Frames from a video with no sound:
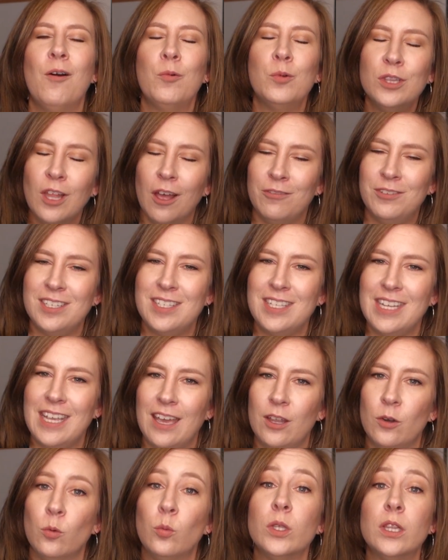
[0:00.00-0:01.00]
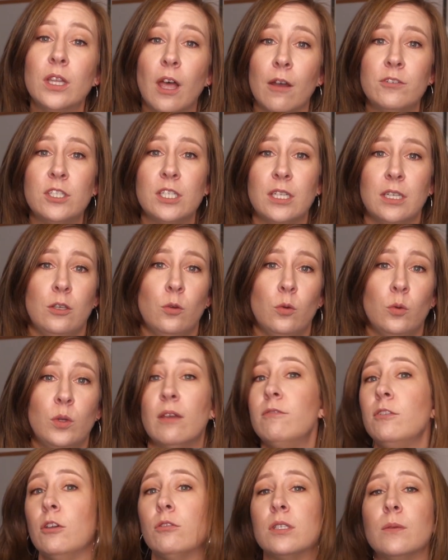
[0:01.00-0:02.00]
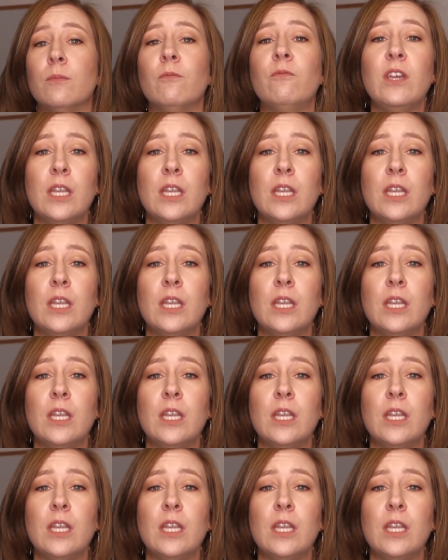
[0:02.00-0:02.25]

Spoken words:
Would love to see it. Would love to give you some